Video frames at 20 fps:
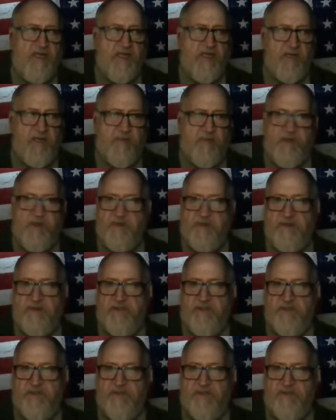but
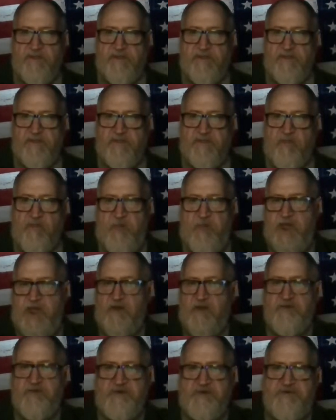the
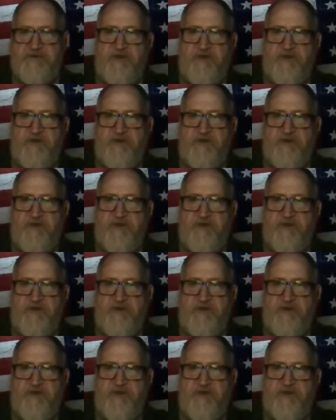panels are still